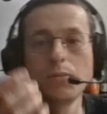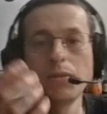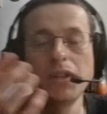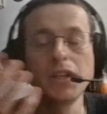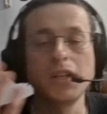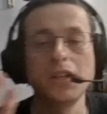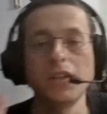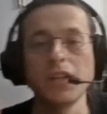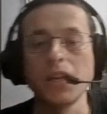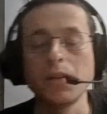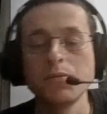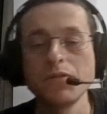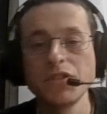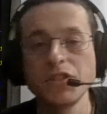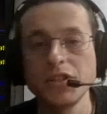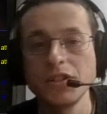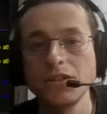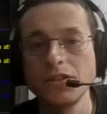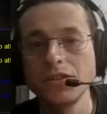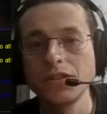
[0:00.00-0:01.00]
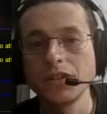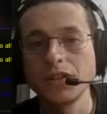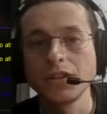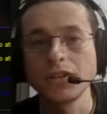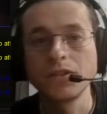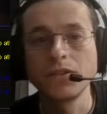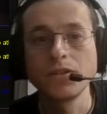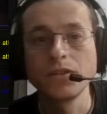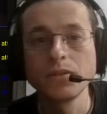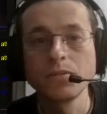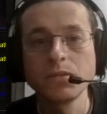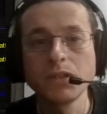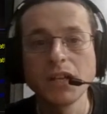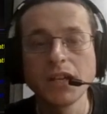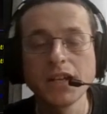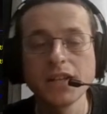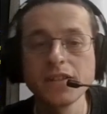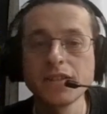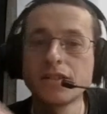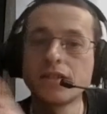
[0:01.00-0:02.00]
We get a damage shield and a
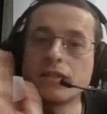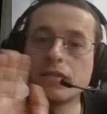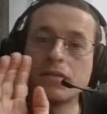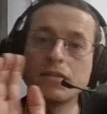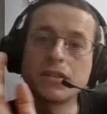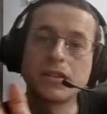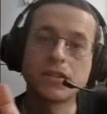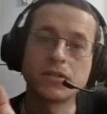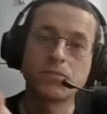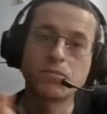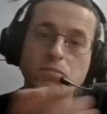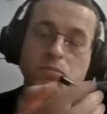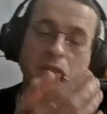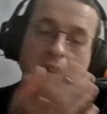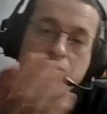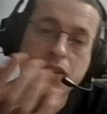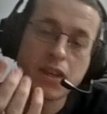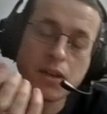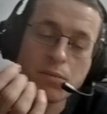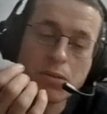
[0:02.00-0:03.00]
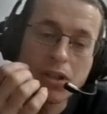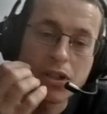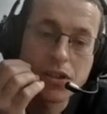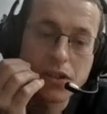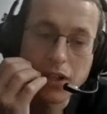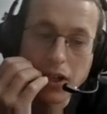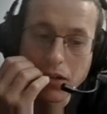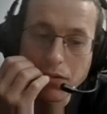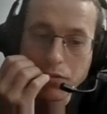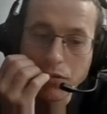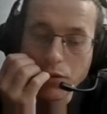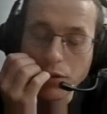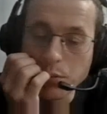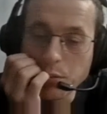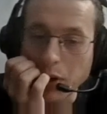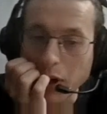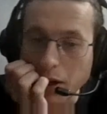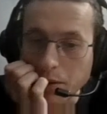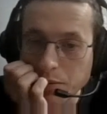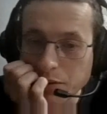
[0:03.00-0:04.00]
chloroplast. I think we can take 4
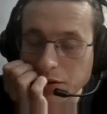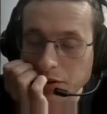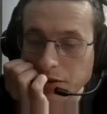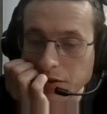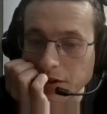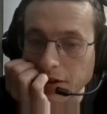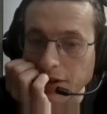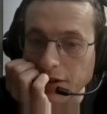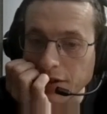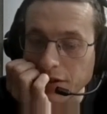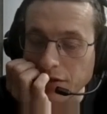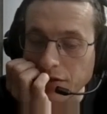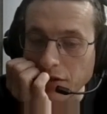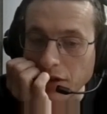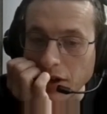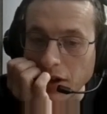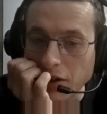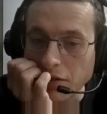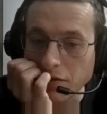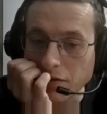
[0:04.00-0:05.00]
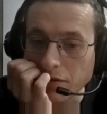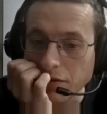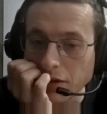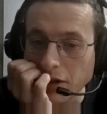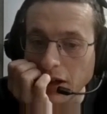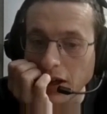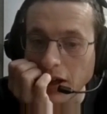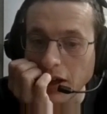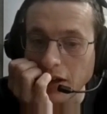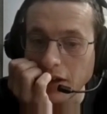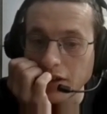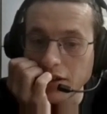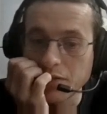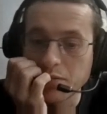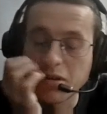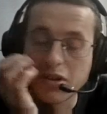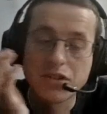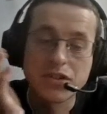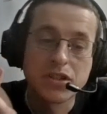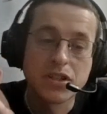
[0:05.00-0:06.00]
mobs and survive, and
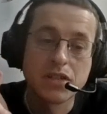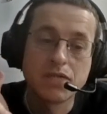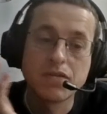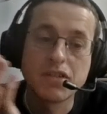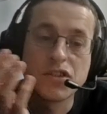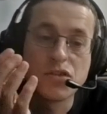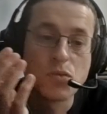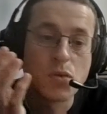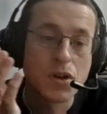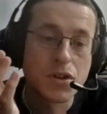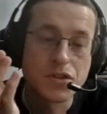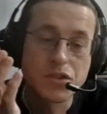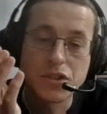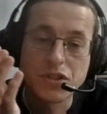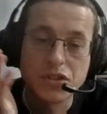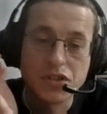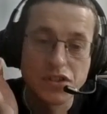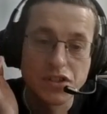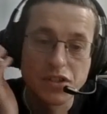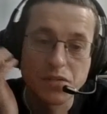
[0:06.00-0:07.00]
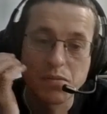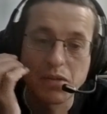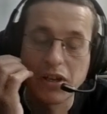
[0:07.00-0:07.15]
especially if he's watching just